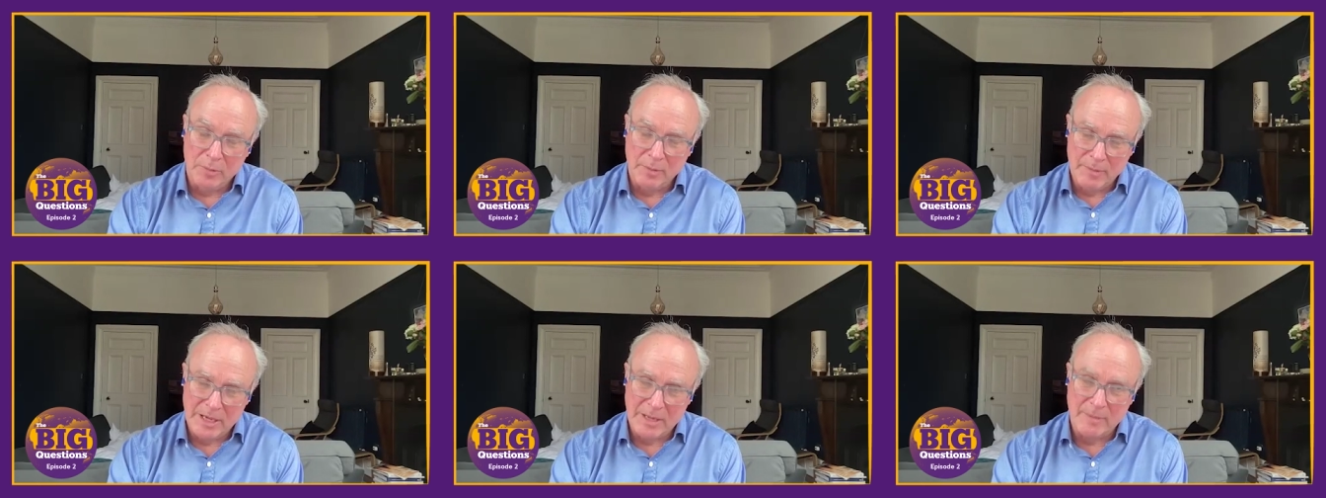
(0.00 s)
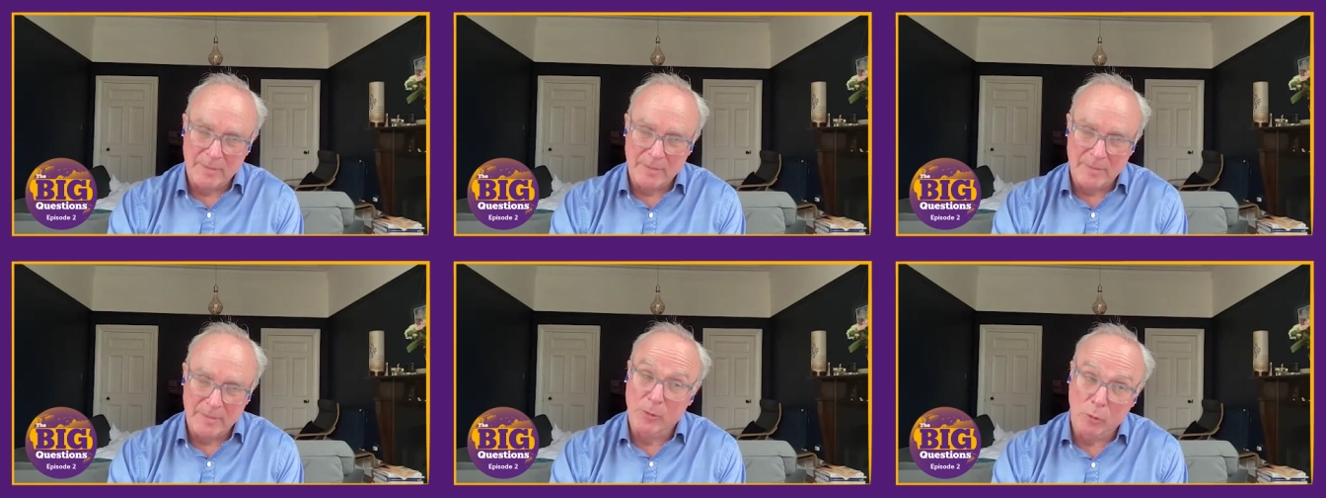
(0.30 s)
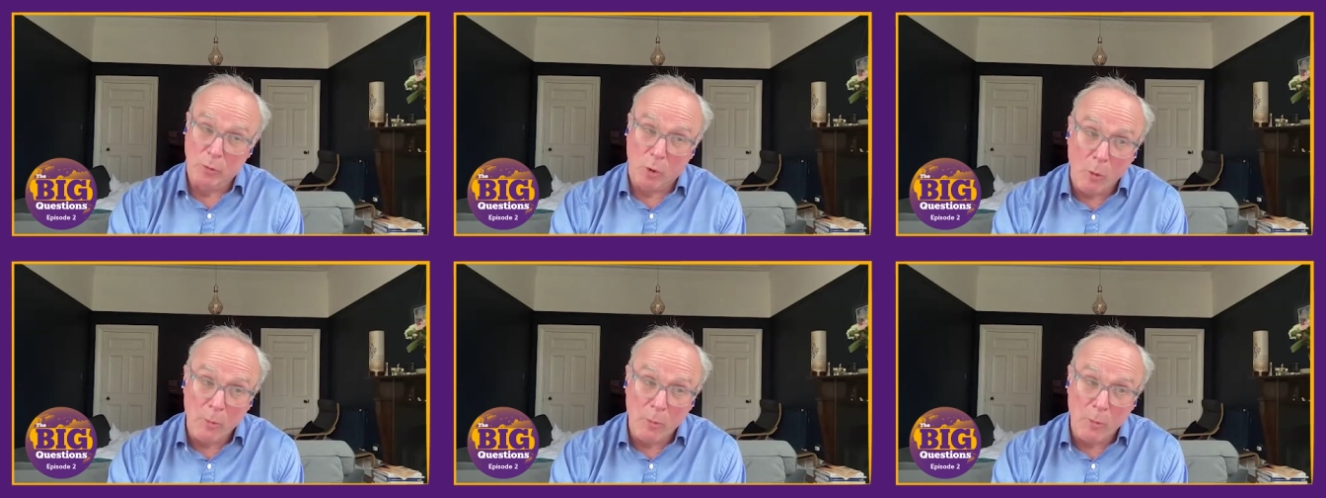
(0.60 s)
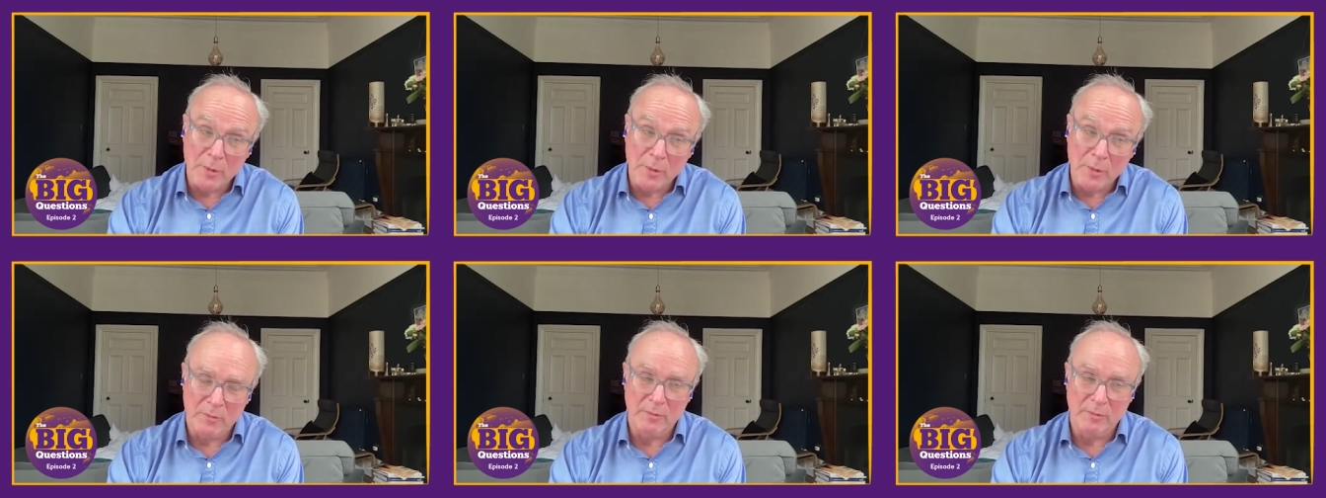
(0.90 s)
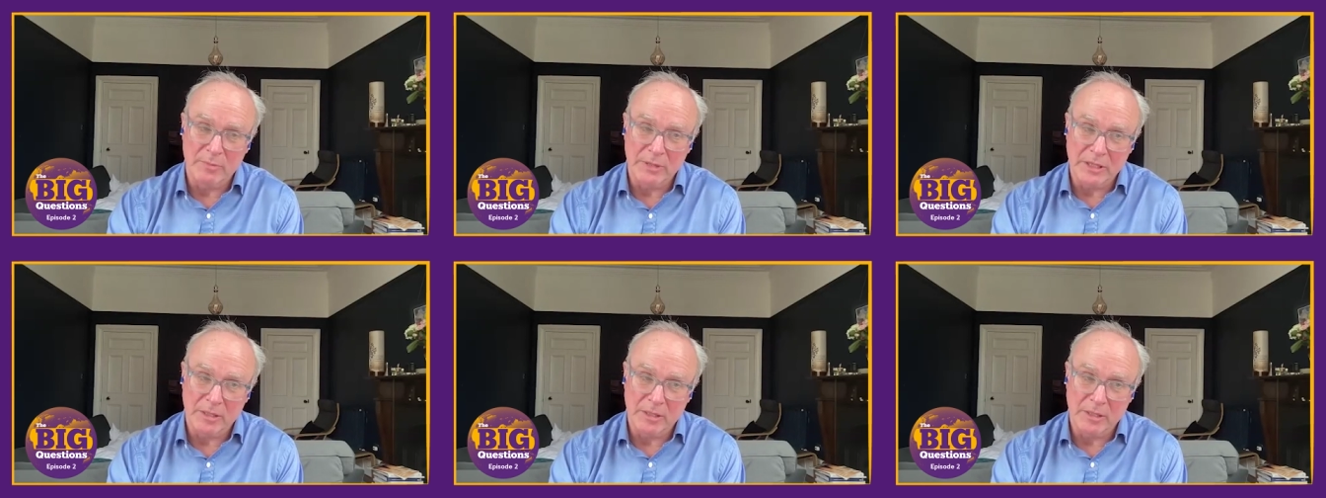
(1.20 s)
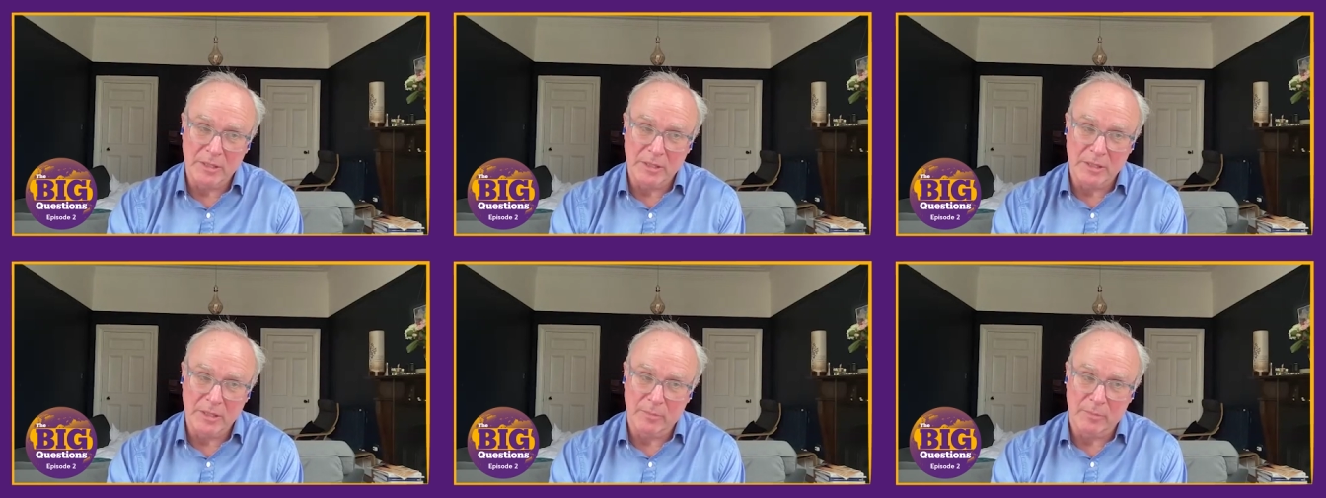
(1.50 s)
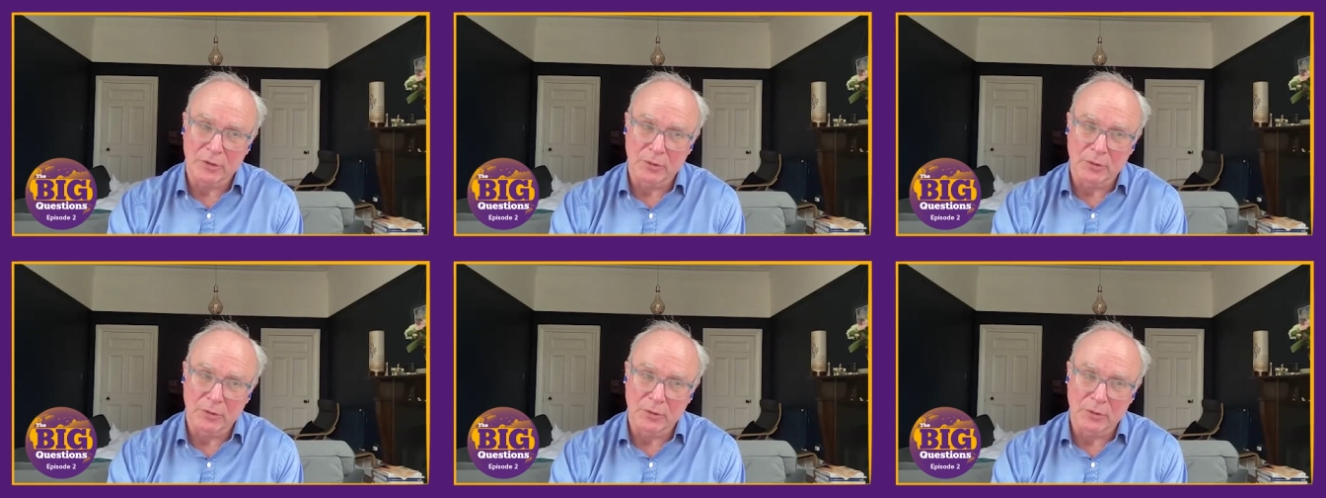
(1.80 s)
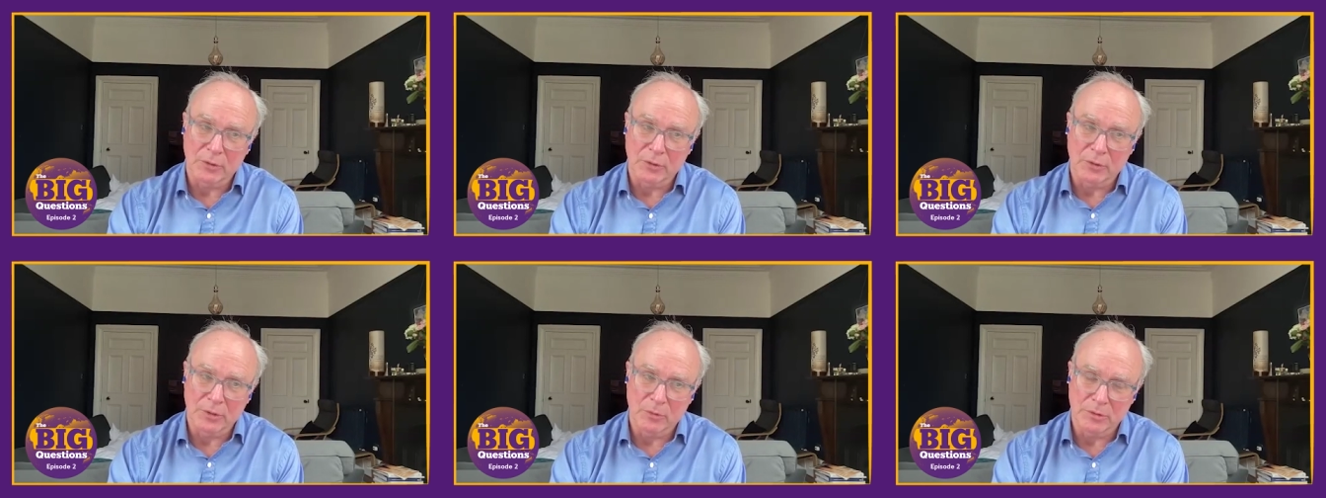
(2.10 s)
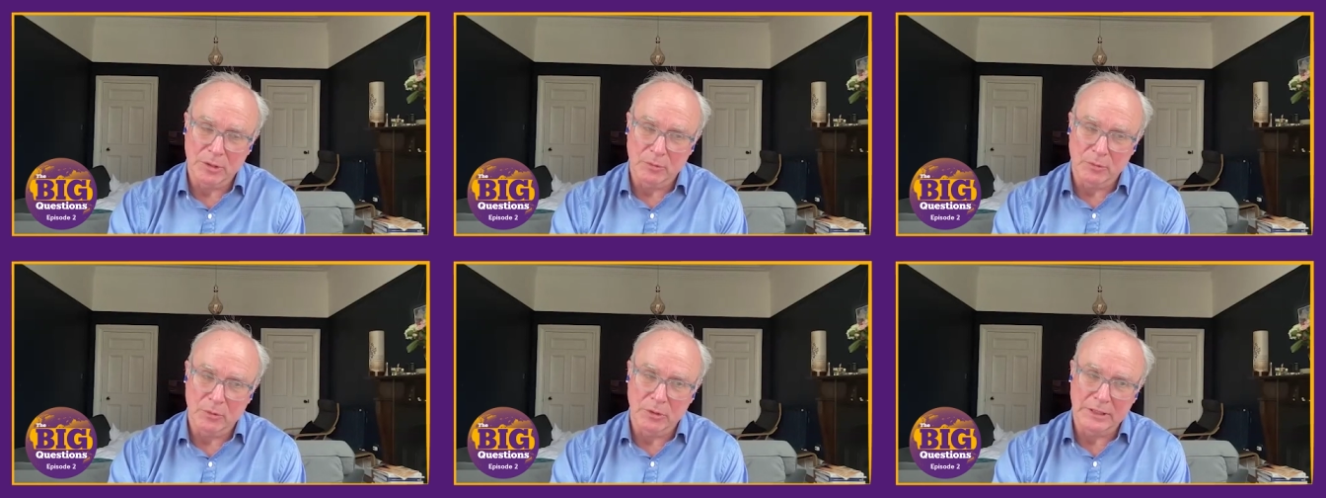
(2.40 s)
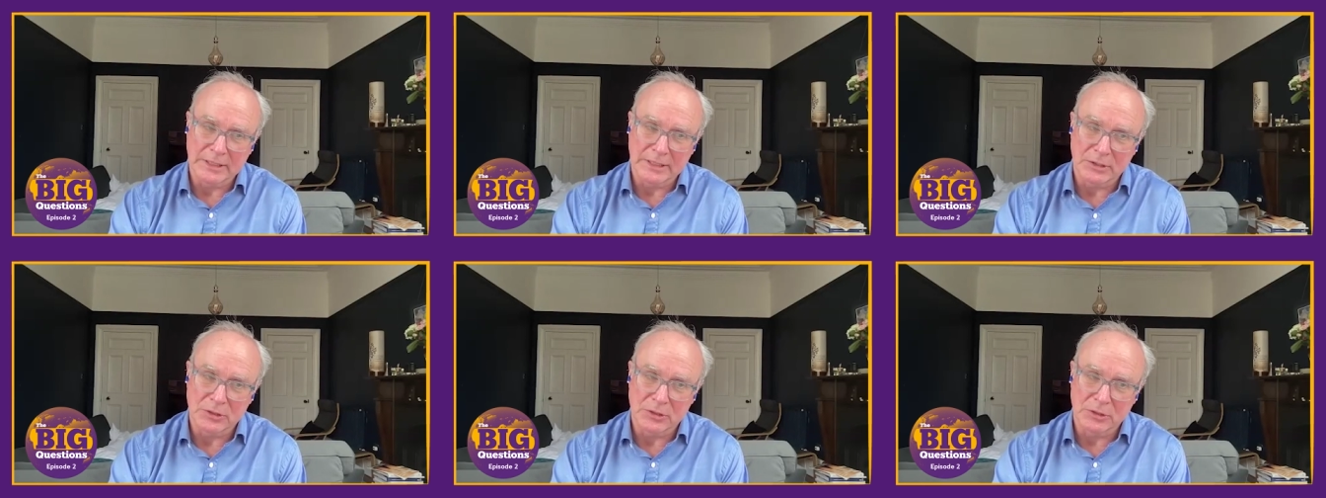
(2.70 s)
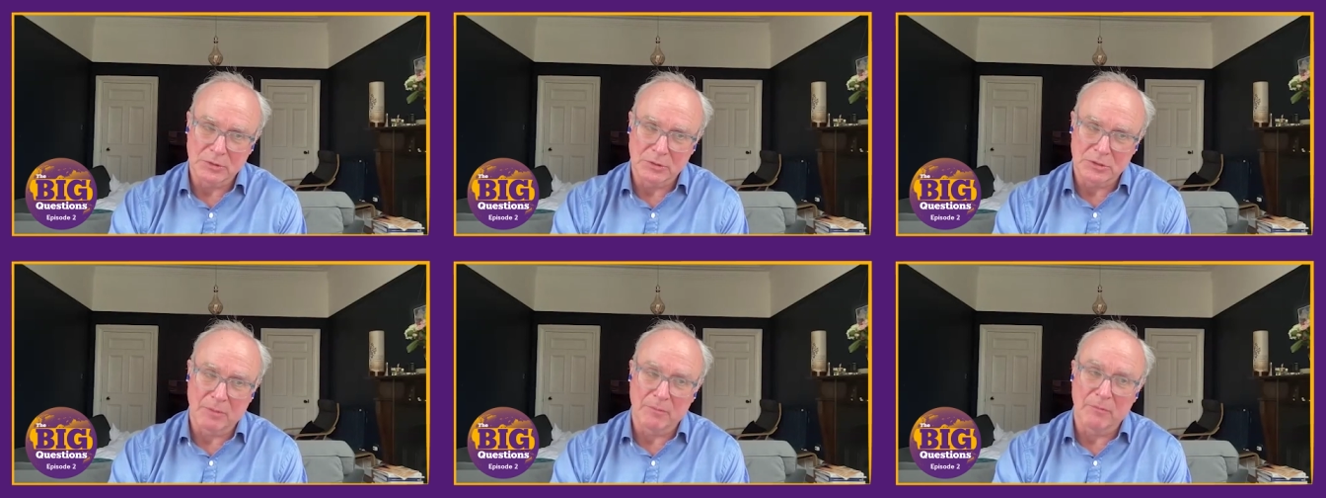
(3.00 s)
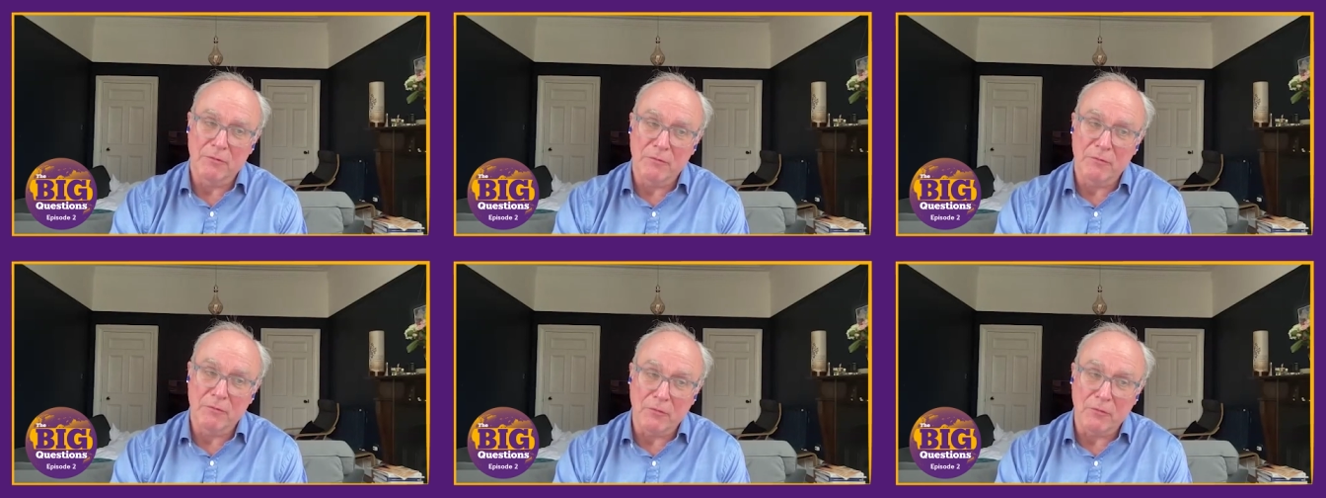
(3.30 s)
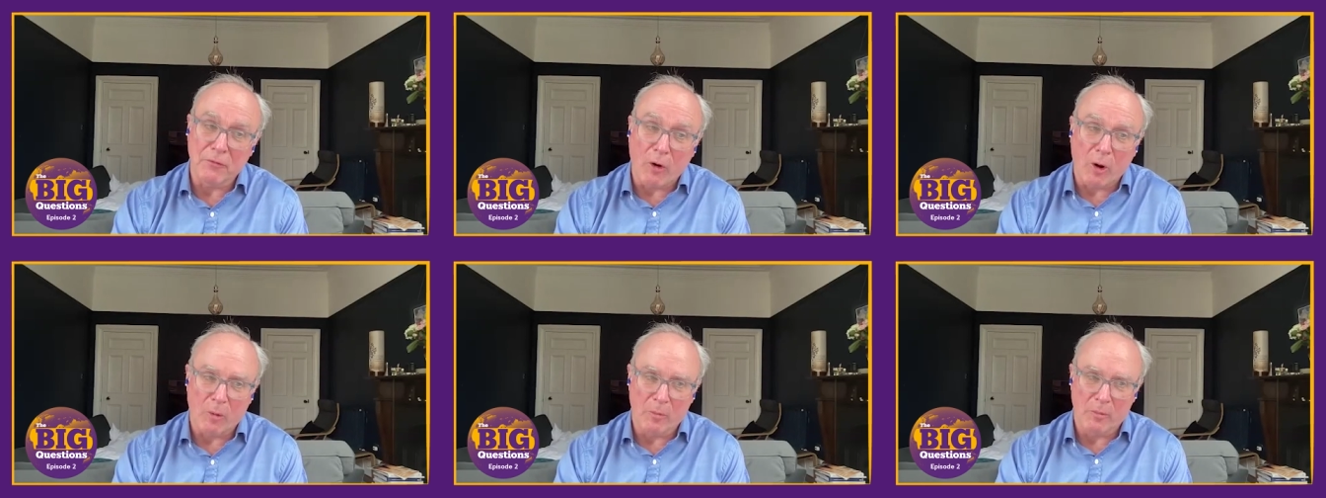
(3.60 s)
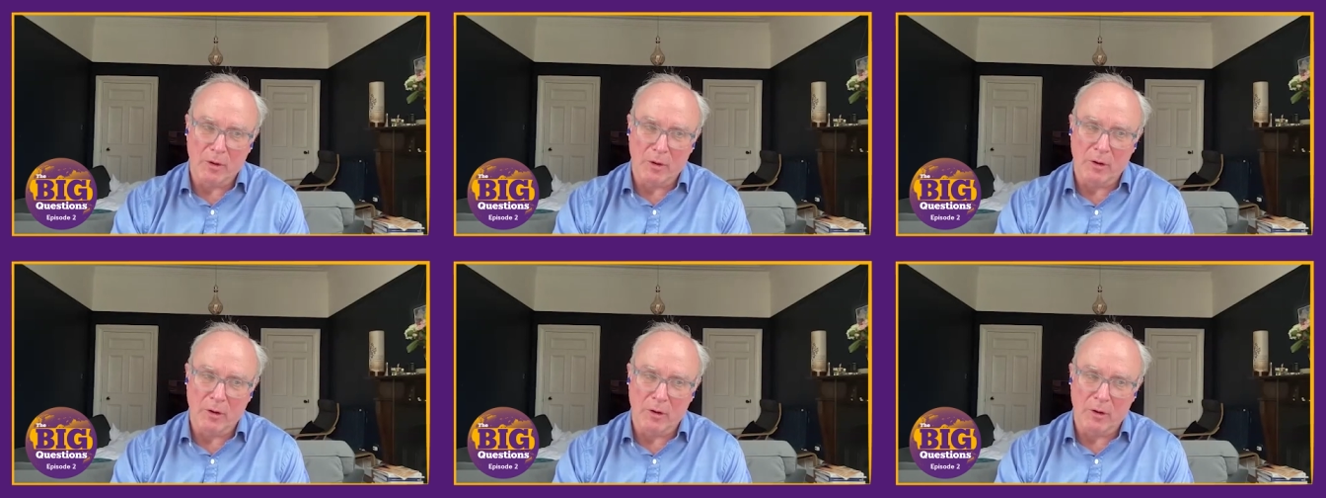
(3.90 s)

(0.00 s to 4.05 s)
Um, of, many people will hope it would be the breakthrough that would that would lead to some